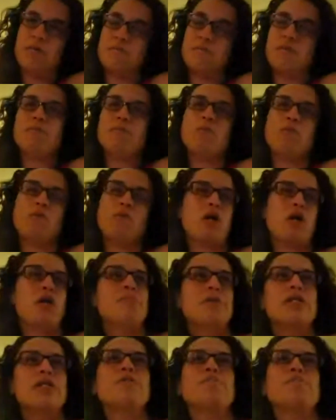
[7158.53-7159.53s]
And
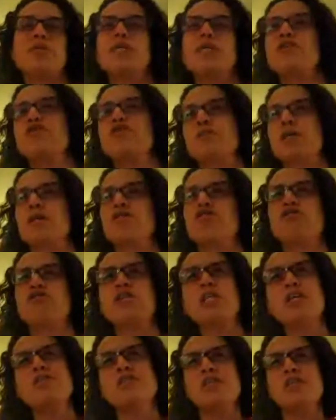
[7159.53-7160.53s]
people will call me a bitch
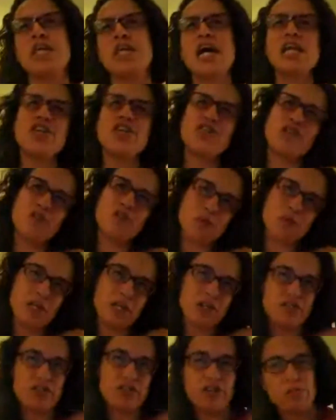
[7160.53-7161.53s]
because she needs an
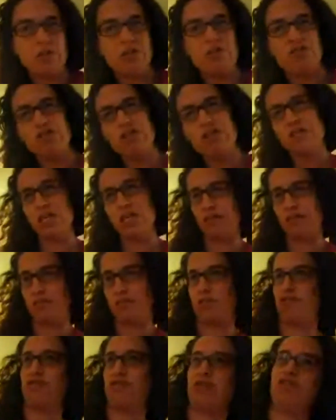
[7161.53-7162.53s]
attitude readjustment. She
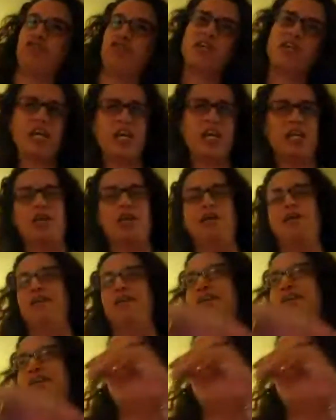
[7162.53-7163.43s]
thinks she's the shit.